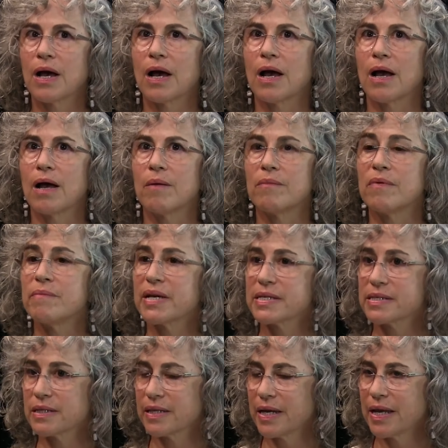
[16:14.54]
um,
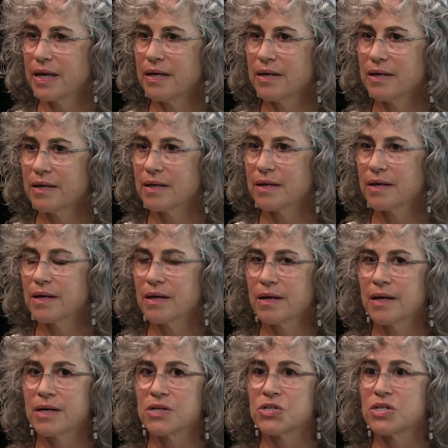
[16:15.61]
Mixolydian,
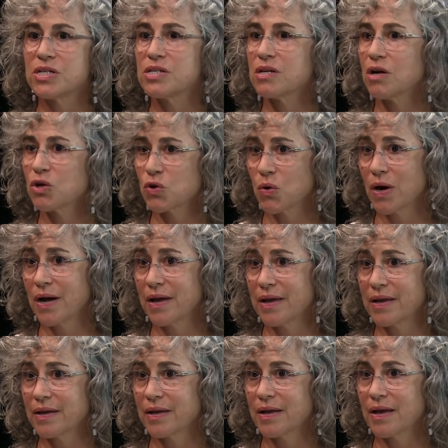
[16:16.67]
she started
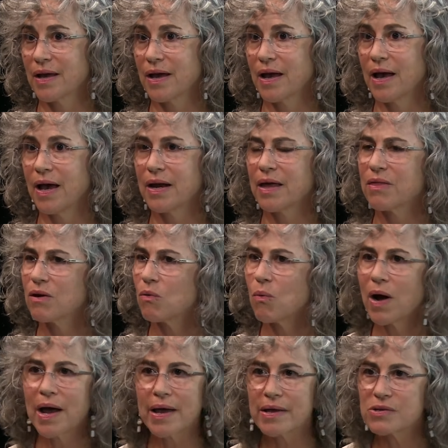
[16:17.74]
crying. Mm. And I thought,
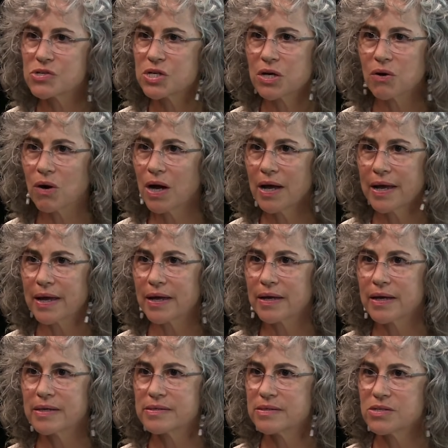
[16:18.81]
why is she crying?
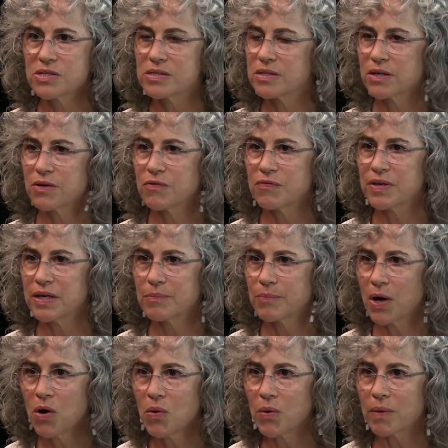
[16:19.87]
It's just a goofy
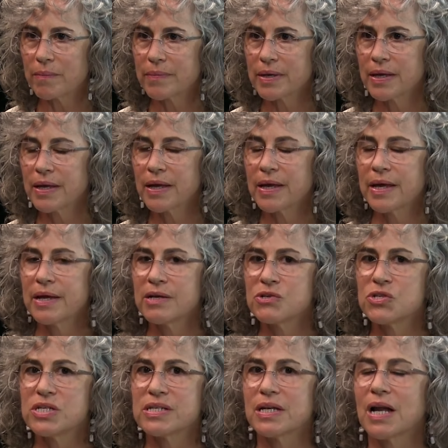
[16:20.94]
poem.
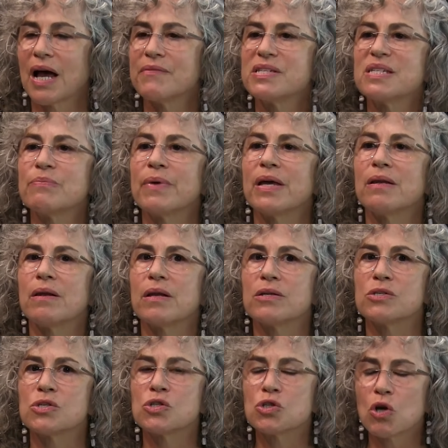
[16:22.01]
She said, I've spent
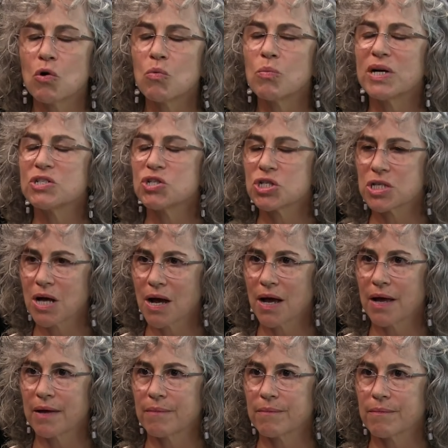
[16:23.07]
so much
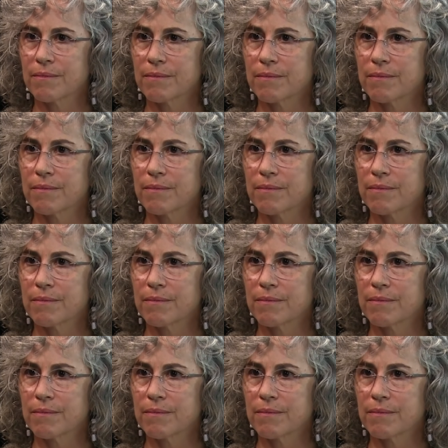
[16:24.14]
time